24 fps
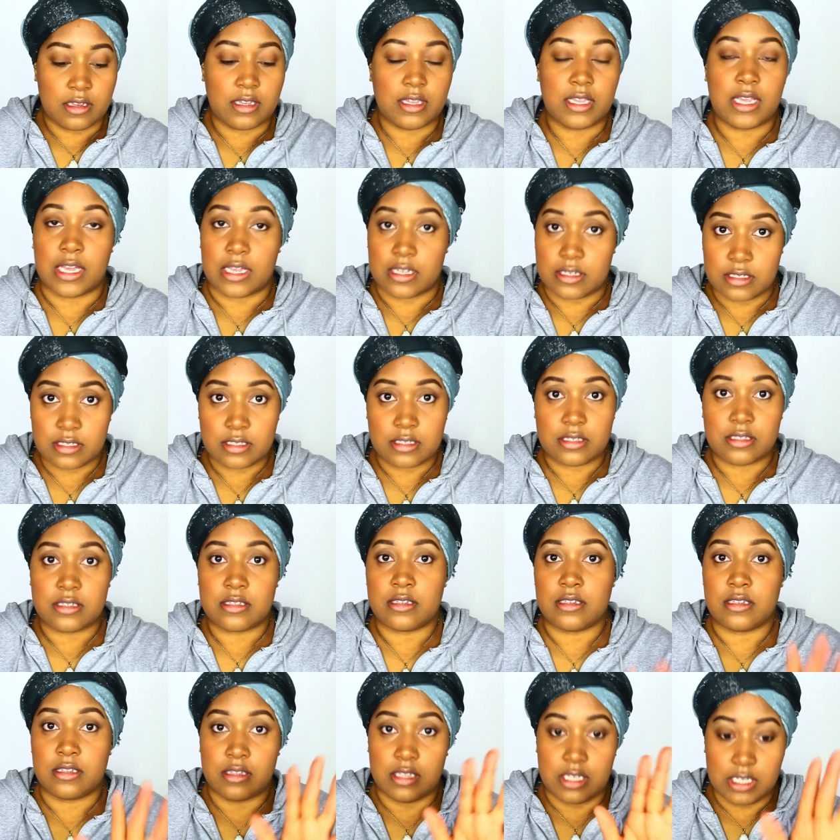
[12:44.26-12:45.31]
yes
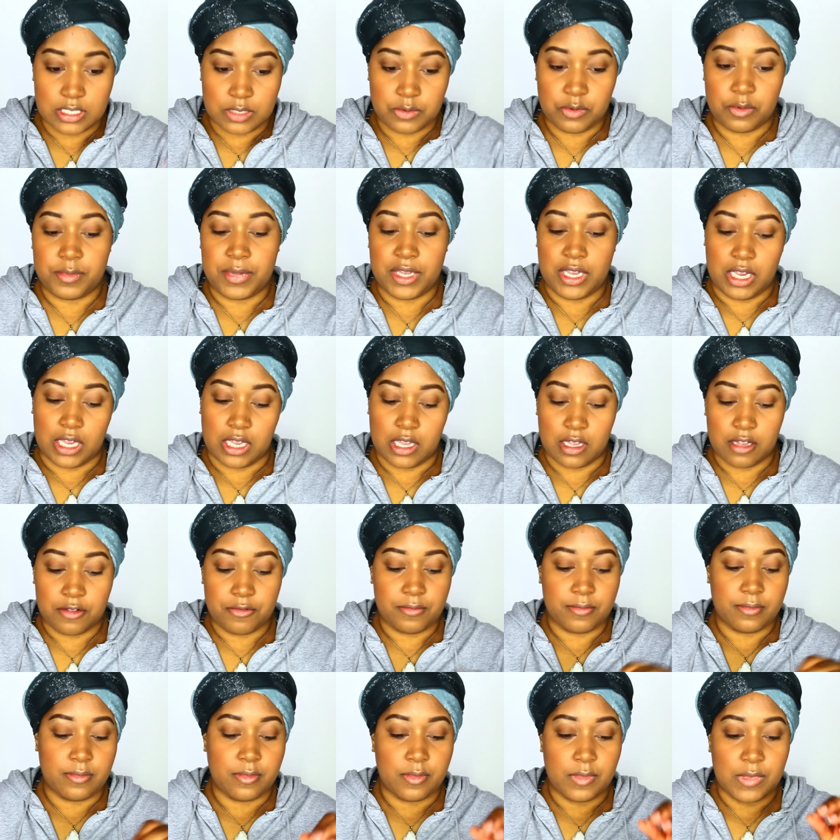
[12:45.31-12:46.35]
this would be it
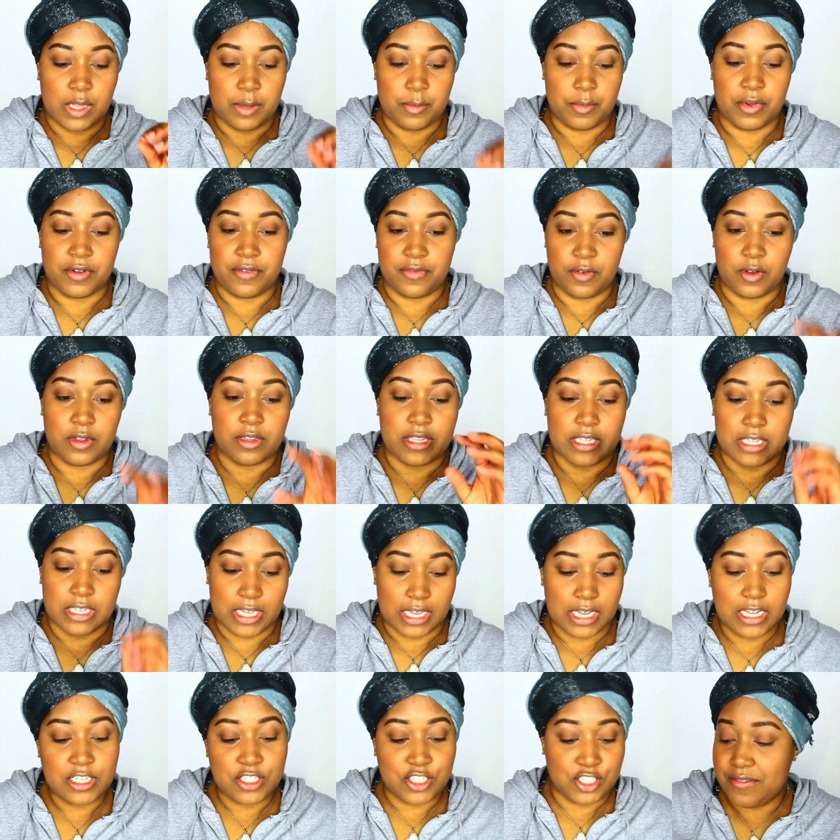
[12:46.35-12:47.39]
but for
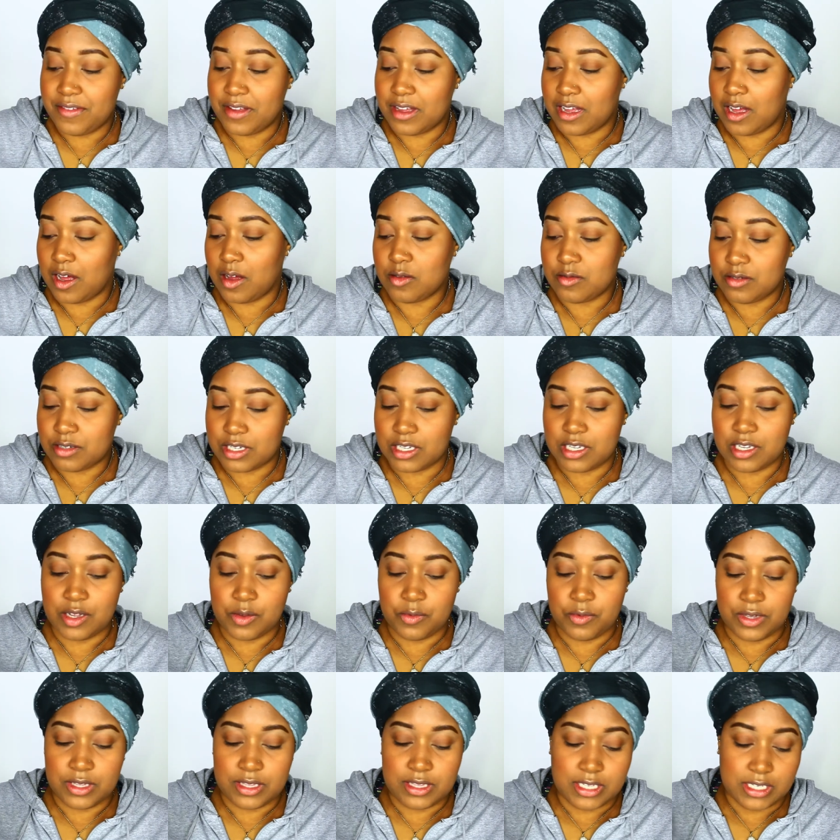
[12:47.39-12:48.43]
the issue goes
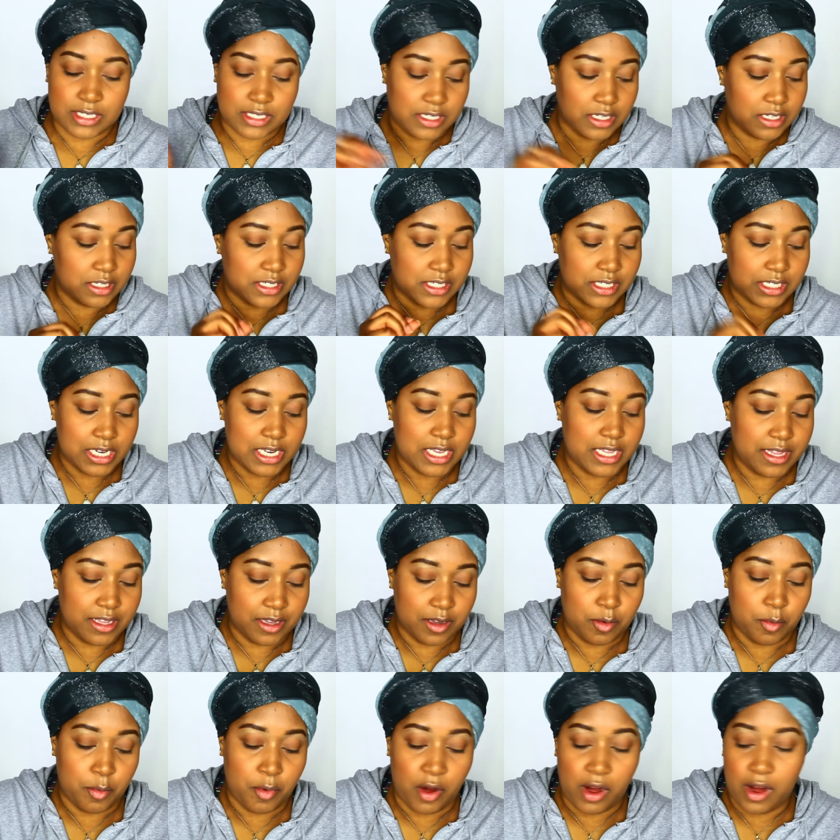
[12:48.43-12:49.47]
good with this little slither
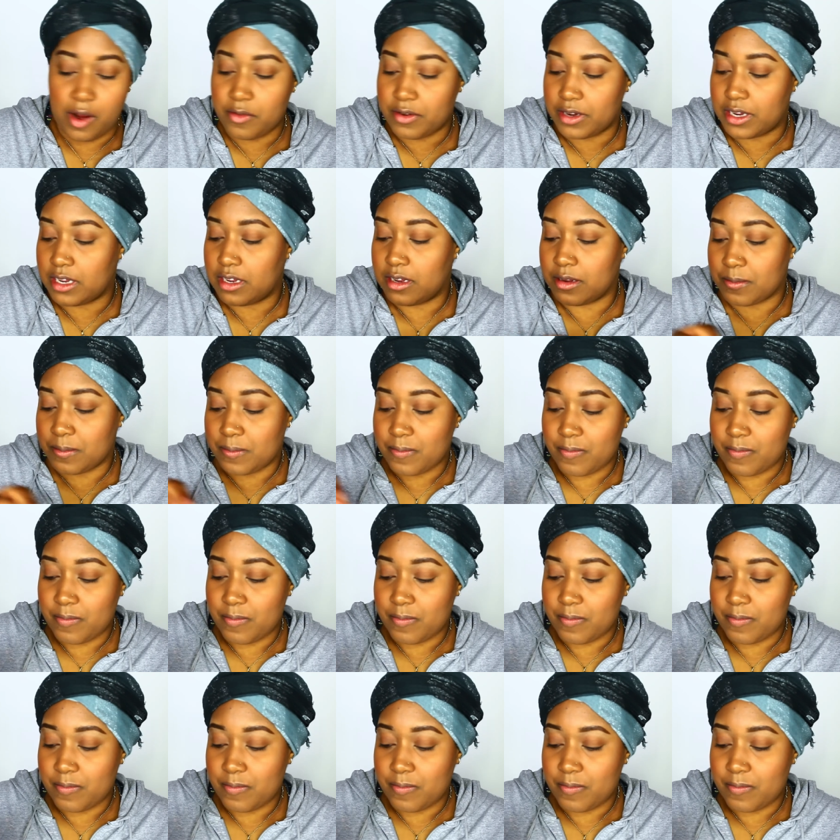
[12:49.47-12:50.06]
of brownie